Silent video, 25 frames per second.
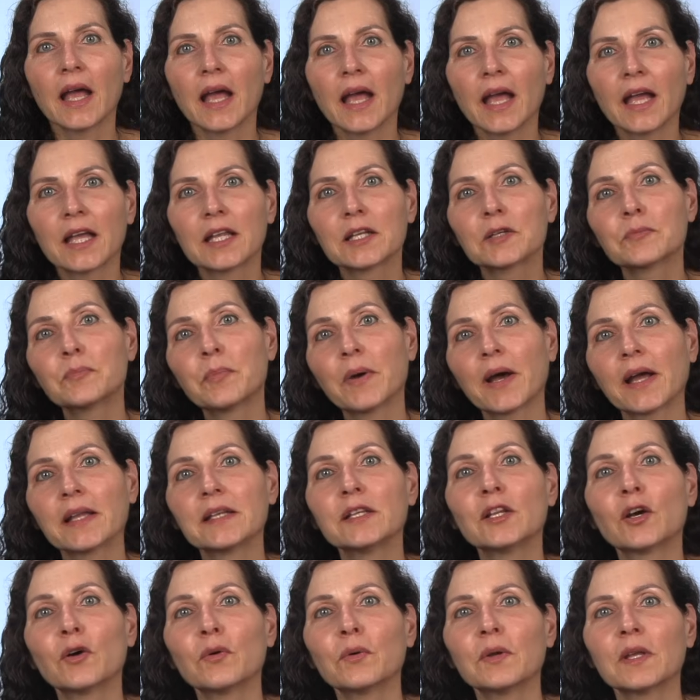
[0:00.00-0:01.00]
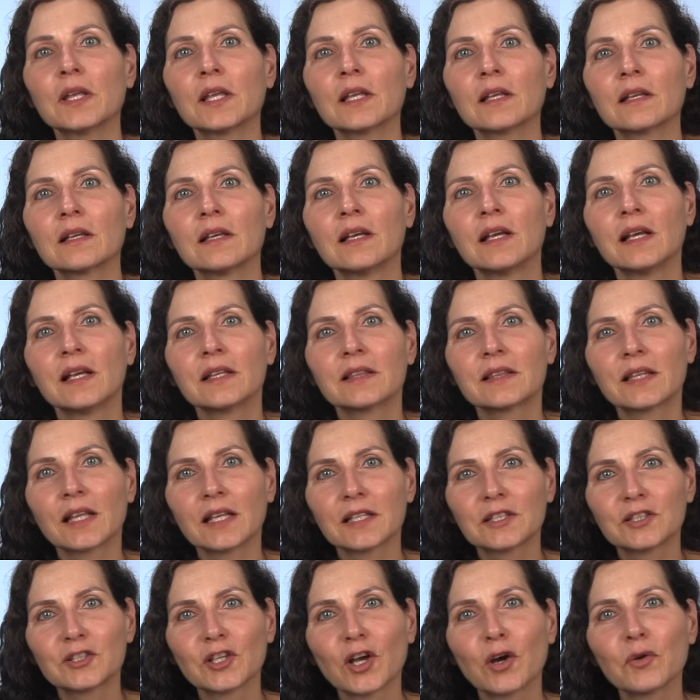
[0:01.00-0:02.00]
And by knowing
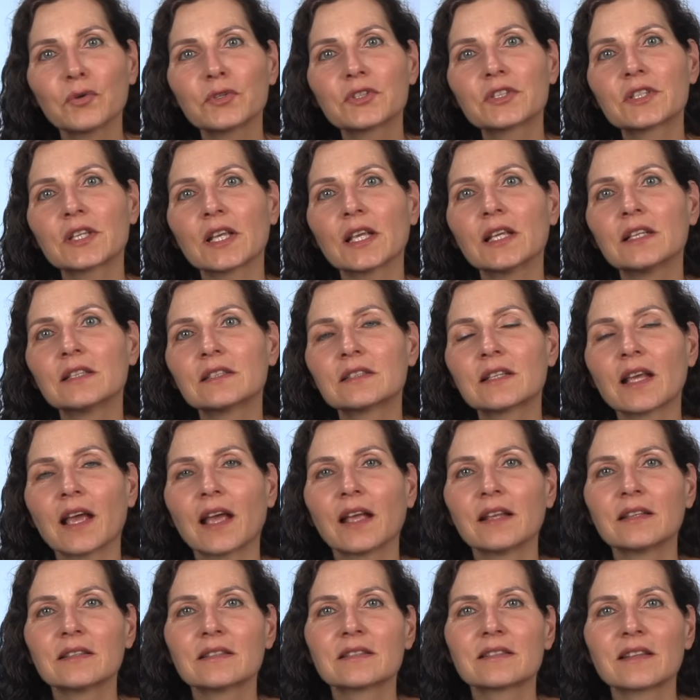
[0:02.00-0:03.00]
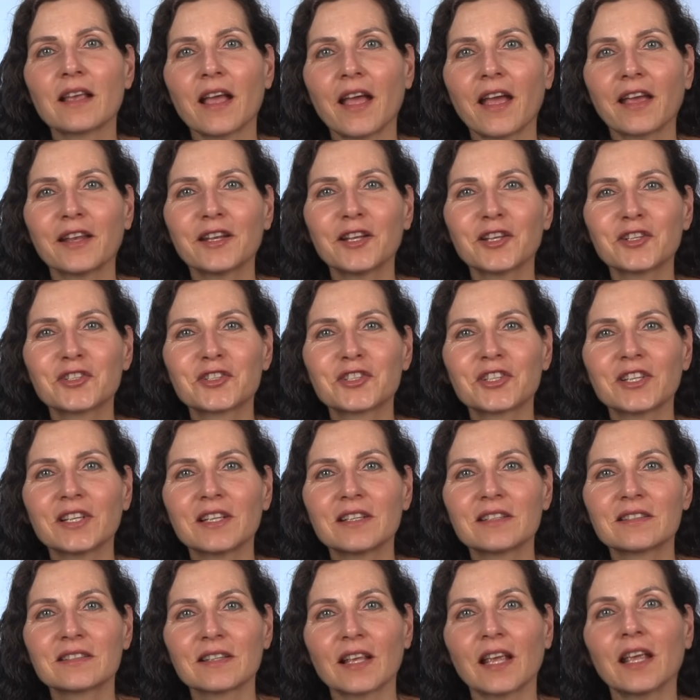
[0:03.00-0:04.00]
that those intense
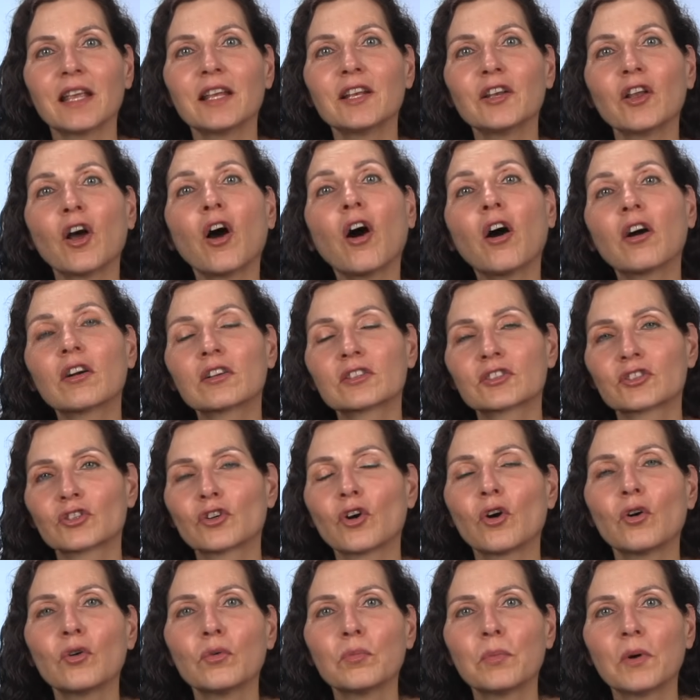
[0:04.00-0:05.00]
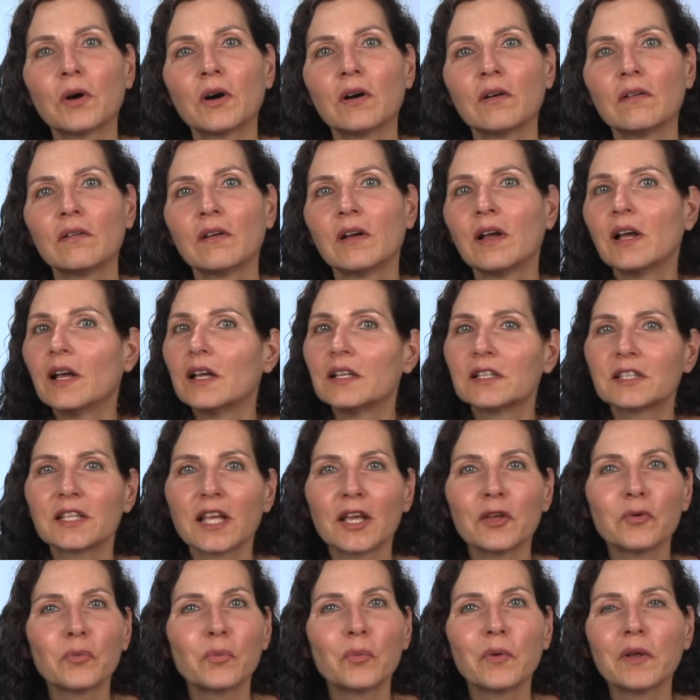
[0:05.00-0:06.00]
energies in October,
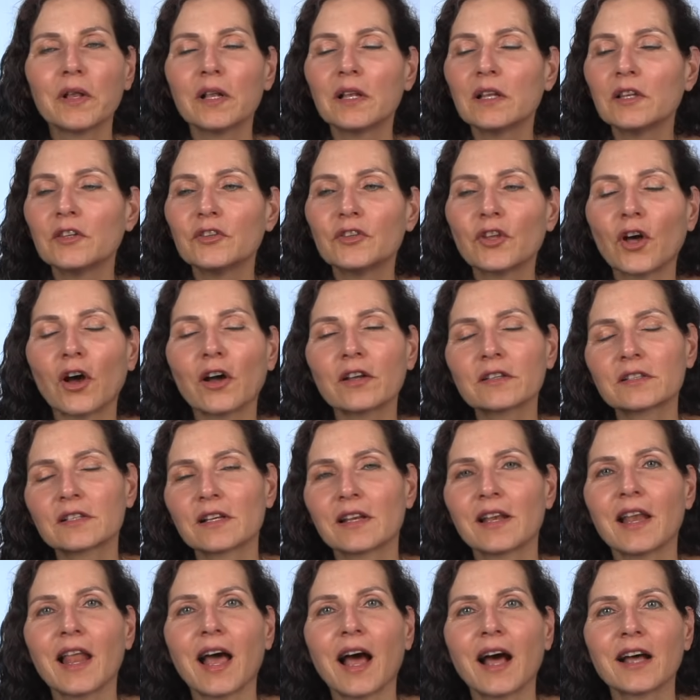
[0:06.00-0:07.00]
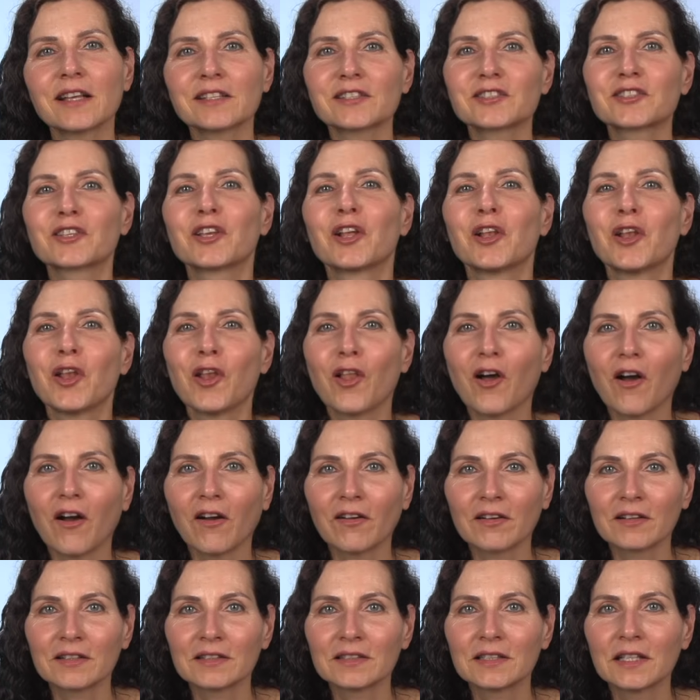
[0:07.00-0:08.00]
they will not last
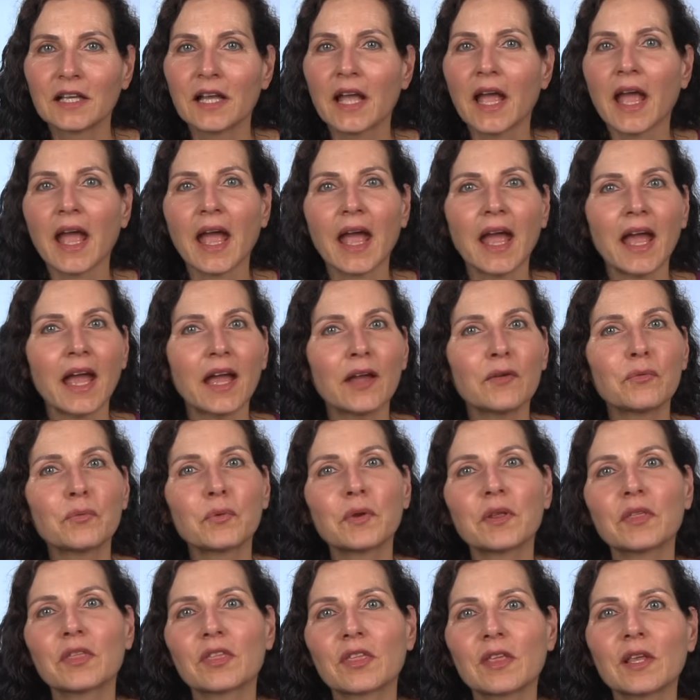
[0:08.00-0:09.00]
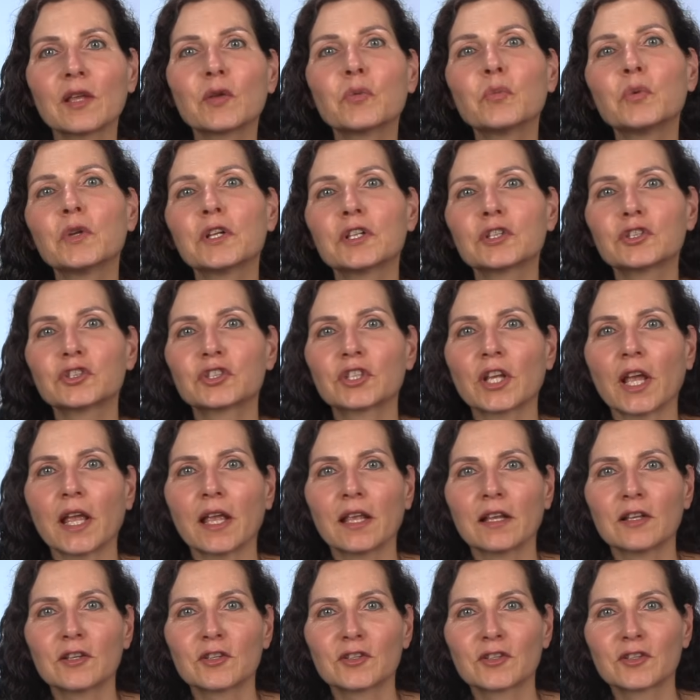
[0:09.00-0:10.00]
long. Everything will
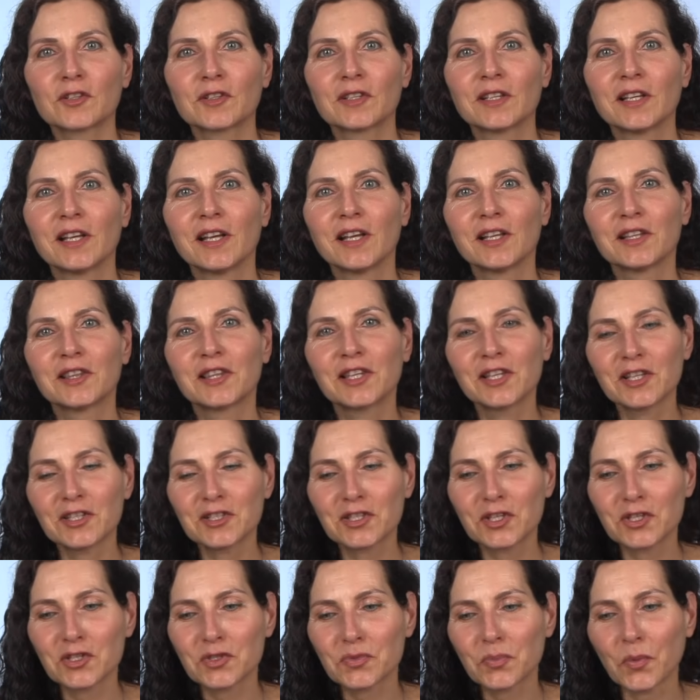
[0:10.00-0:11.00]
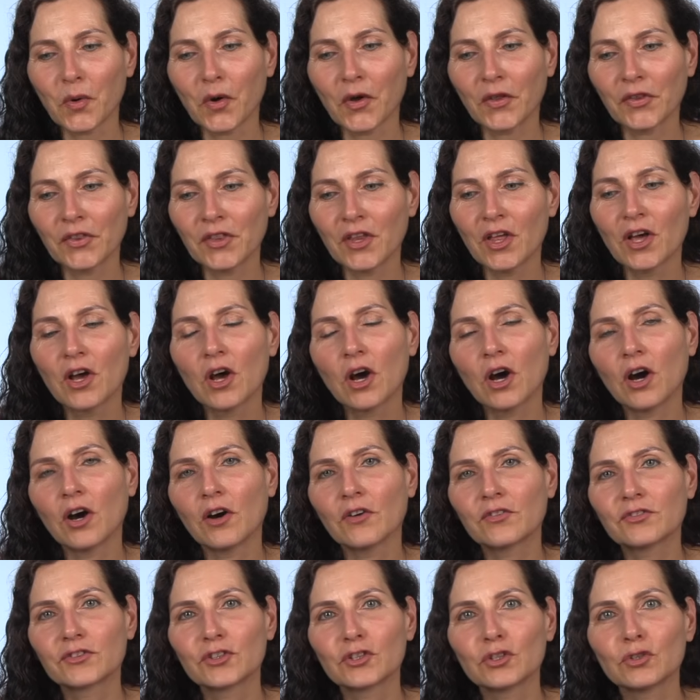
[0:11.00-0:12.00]
change. This is one
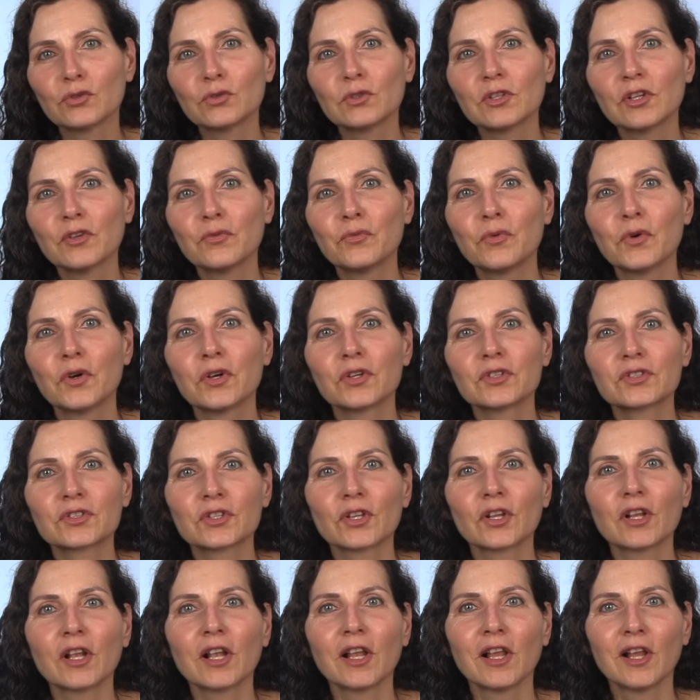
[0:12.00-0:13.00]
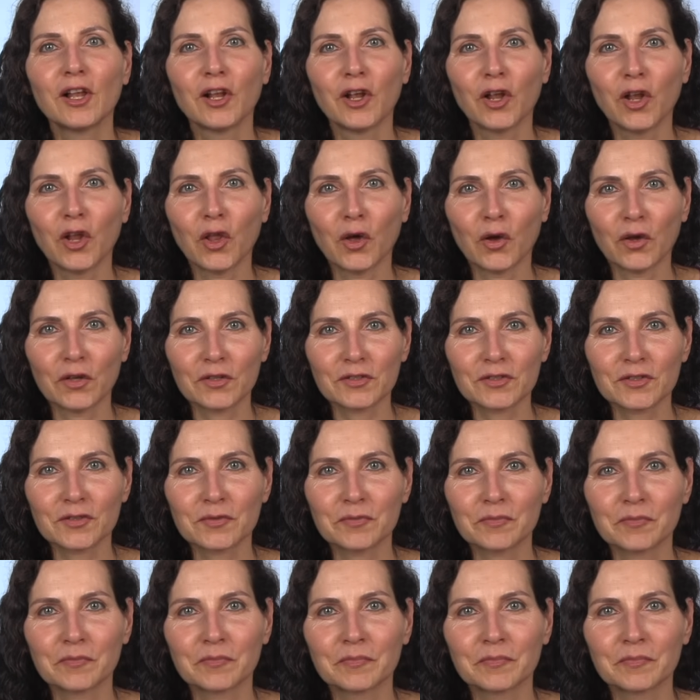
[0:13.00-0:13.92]
of the universal laws.